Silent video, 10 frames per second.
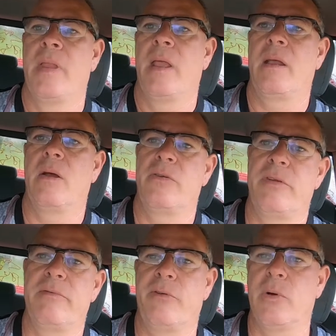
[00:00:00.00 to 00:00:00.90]
it goes
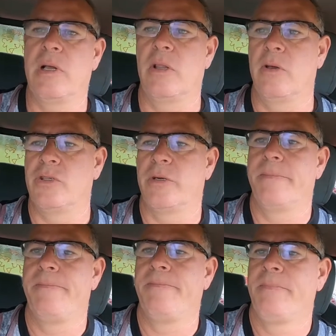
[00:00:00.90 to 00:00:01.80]
in foreclosure.
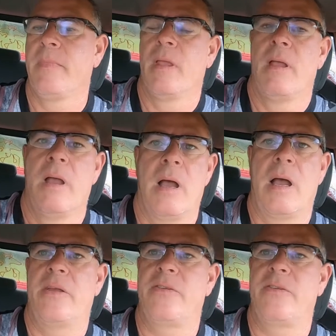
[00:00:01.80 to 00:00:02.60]
Uh,